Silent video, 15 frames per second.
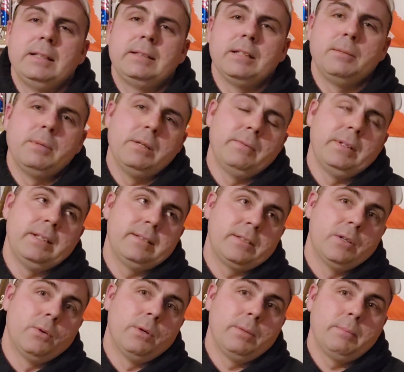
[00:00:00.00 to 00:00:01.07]
Some of it is
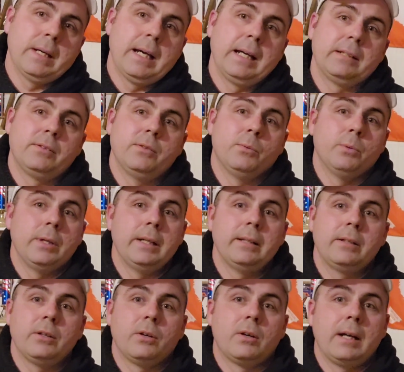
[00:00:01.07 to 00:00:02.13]
going back to the way
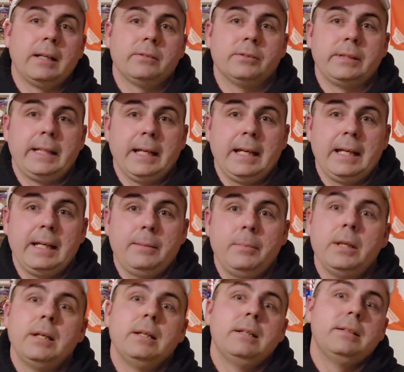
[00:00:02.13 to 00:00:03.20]
the car actually
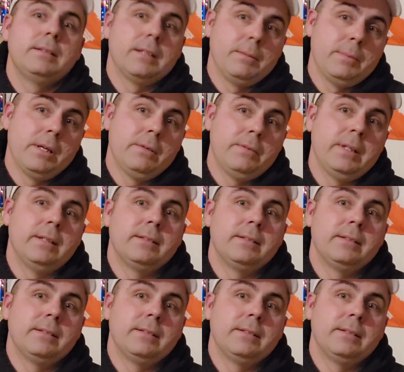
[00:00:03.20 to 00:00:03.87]
came. Some of